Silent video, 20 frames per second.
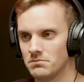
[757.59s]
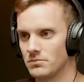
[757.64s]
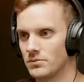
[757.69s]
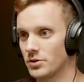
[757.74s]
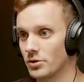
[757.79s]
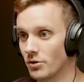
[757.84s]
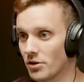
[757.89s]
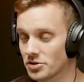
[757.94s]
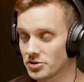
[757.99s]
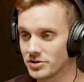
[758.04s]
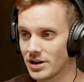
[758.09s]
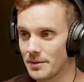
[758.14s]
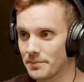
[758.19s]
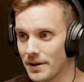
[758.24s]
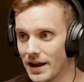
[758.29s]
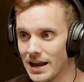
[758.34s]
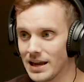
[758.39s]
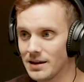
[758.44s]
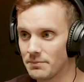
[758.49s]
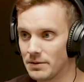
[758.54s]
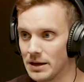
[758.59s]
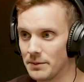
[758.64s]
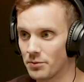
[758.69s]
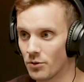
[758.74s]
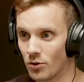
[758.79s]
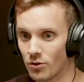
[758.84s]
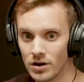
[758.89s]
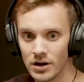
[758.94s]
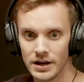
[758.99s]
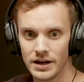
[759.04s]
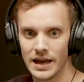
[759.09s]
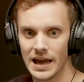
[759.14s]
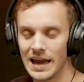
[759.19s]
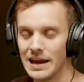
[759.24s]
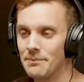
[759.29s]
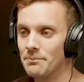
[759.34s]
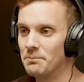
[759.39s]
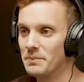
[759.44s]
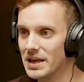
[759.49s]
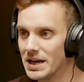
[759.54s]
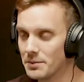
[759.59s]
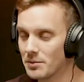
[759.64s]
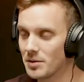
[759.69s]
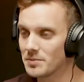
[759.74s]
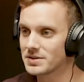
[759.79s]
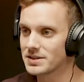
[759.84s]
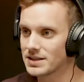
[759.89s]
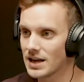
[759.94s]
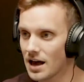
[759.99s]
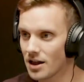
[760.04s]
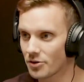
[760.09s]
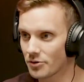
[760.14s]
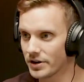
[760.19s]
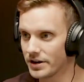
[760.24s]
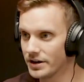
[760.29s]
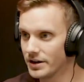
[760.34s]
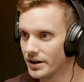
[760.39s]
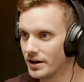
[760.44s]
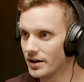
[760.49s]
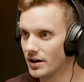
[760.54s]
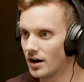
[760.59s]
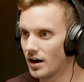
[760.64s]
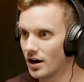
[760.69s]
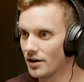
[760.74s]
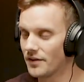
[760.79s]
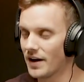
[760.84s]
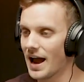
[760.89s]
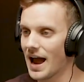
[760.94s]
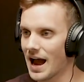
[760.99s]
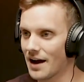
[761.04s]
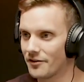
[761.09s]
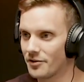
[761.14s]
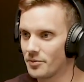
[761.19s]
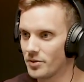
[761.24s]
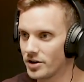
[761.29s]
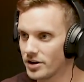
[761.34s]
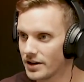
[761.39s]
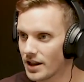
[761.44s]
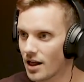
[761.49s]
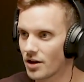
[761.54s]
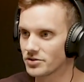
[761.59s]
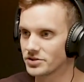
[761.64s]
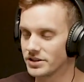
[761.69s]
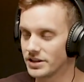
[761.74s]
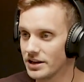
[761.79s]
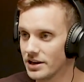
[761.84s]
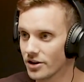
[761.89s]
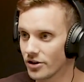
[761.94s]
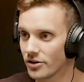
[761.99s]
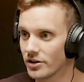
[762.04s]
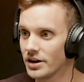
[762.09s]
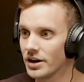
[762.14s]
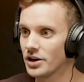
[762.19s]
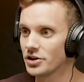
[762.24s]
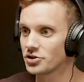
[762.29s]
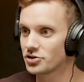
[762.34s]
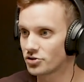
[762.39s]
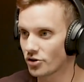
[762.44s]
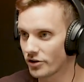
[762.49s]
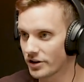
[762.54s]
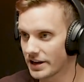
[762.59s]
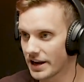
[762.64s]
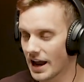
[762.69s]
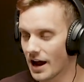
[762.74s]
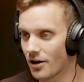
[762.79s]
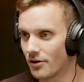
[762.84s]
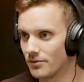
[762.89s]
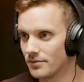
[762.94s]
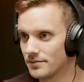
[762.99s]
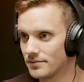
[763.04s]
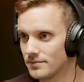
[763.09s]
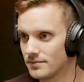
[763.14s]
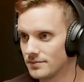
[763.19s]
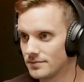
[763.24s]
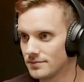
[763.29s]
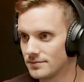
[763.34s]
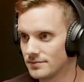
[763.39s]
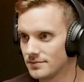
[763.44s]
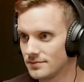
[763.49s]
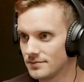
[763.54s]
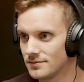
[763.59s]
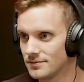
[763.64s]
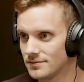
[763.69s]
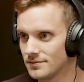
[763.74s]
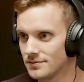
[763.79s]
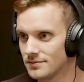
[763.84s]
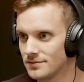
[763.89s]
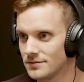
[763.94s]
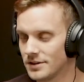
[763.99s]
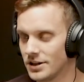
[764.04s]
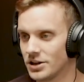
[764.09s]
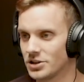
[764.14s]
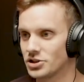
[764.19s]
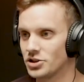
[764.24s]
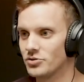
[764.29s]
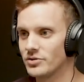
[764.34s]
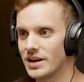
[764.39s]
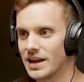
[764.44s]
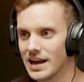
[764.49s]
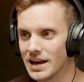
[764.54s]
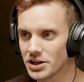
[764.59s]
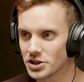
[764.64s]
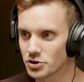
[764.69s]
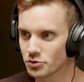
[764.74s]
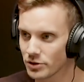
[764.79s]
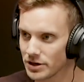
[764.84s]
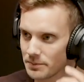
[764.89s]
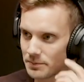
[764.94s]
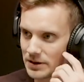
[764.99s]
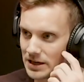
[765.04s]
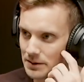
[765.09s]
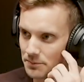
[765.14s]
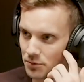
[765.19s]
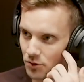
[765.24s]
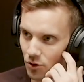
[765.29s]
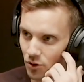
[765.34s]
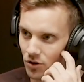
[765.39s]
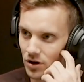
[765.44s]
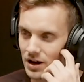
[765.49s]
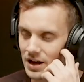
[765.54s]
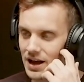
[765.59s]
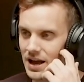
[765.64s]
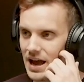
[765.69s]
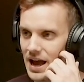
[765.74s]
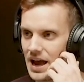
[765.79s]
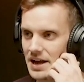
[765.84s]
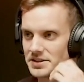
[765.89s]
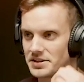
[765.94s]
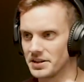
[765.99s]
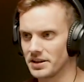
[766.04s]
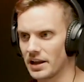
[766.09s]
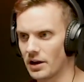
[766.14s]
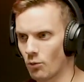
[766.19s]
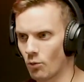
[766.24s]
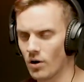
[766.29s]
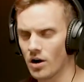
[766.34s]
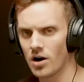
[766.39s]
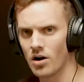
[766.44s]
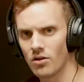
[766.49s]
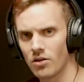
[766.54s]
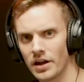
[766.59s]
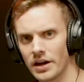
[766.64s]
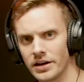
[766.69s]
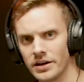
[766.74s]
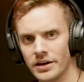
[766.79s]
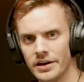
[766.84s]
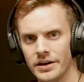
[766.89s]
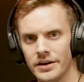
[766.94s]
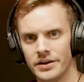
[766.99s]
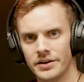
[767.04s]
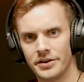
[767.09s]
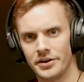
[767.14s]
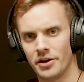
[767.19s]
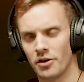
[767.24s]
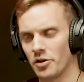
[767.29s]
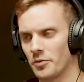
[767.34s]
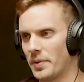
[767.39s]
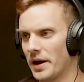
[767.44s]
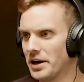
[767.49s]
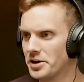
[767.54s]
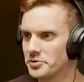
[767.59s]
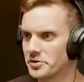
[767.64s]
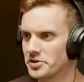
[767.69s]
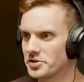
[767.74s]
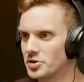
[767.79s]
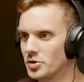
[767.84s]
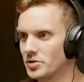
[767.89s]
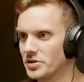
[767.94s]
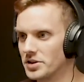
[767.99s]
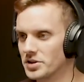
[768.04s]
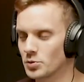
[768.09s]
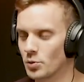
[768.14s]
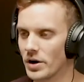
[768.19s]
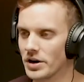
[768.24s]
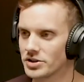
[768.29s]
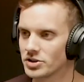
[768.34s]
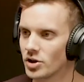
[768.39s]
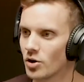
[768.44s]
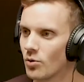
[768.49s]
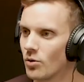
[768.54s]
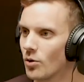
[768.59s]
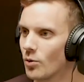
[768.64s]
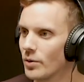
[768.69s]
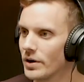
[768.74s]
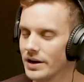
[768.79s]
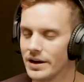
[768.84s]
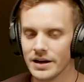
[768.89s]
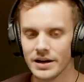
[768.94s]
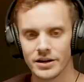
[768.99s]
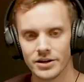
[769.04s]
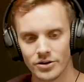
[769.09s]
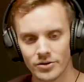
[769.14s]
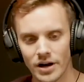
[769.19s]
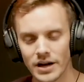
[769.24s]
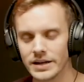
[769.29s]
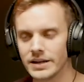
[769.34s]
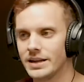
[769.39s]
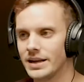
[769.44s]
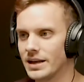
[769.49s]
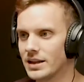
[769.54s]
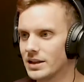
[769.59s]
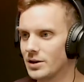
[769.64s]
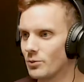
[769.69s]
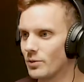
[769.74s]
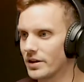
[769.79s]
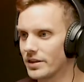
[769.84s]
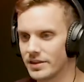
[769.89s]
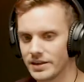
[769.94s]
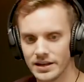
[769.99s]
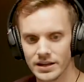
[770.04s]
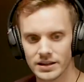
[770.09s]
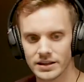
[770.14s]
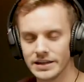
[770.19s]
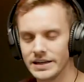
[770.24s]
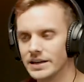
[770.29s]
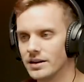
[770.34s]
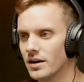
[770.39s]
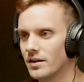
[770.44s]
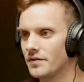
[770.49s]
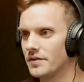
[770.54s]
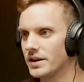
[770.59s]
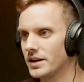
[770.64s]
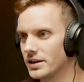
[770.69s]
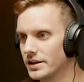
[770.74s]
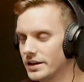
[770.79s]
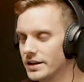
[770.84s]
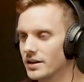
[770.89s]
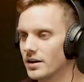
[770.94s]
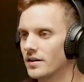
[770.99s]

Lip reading: You're also not paying people a minimum salary of $500,000 a year starting out. So you can't treat people as in the Patriots do it this way, so will we. You're not dealing with the elite of the elite